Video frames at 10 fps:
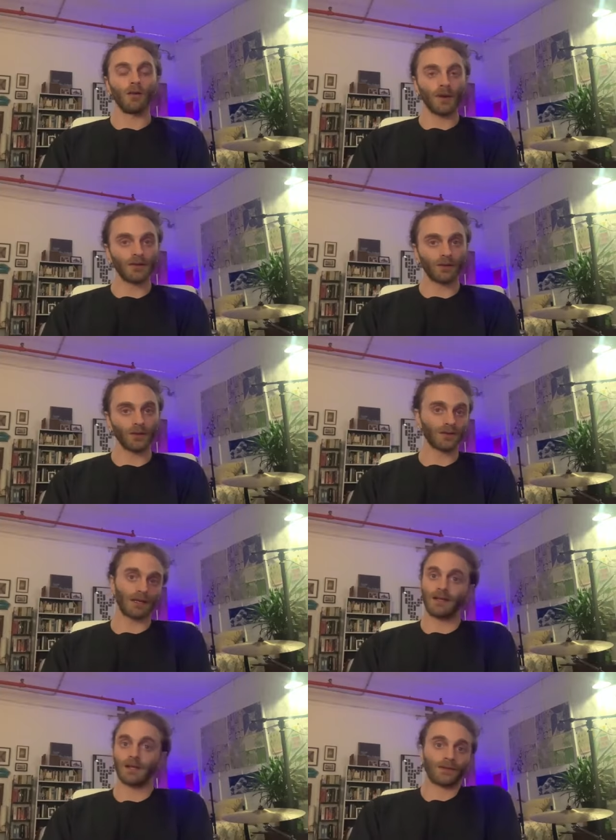all my tours
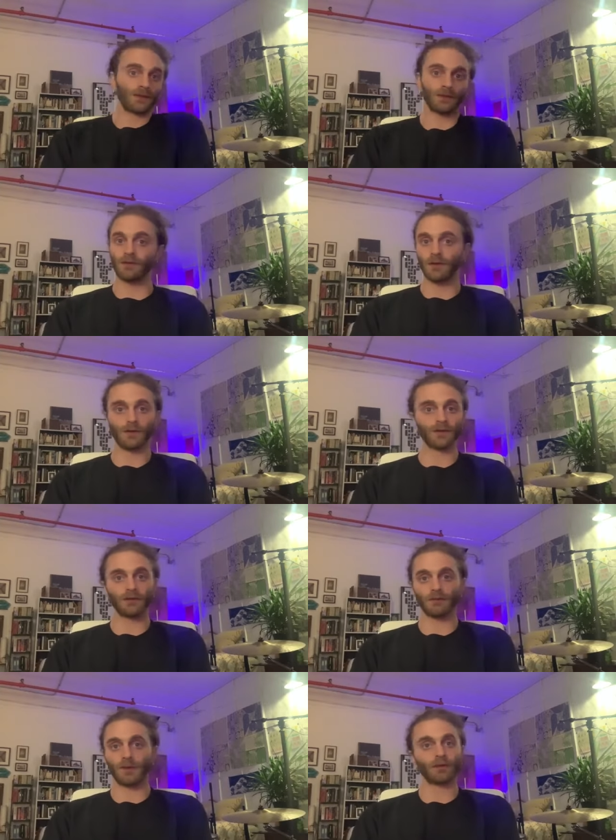got canceled over the
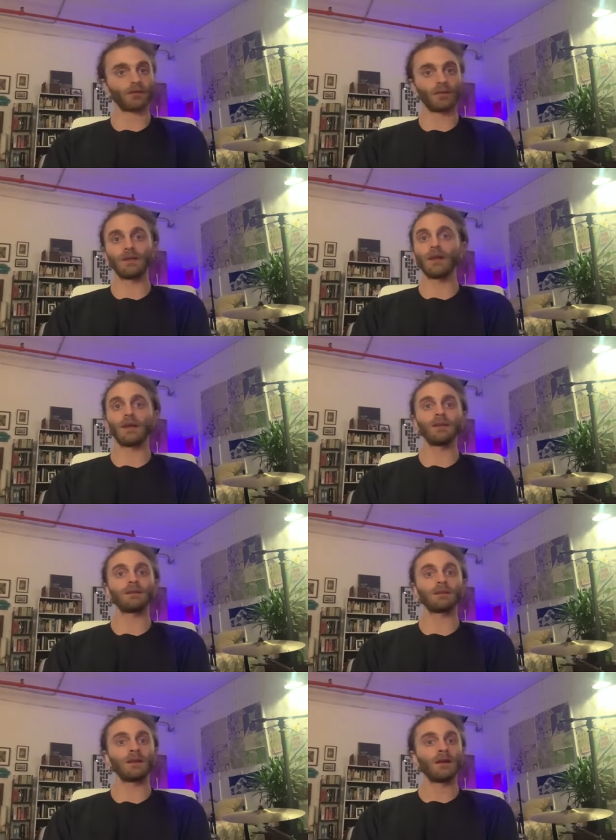course of about three
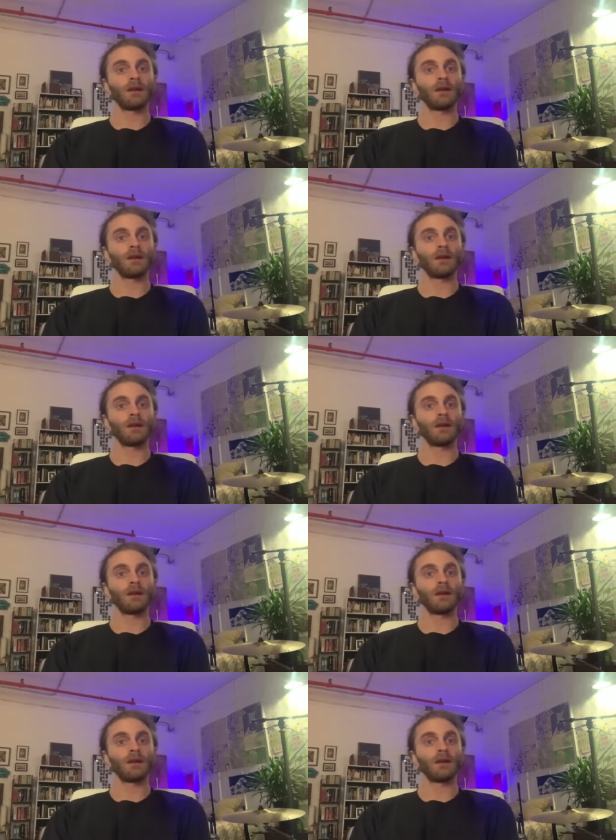days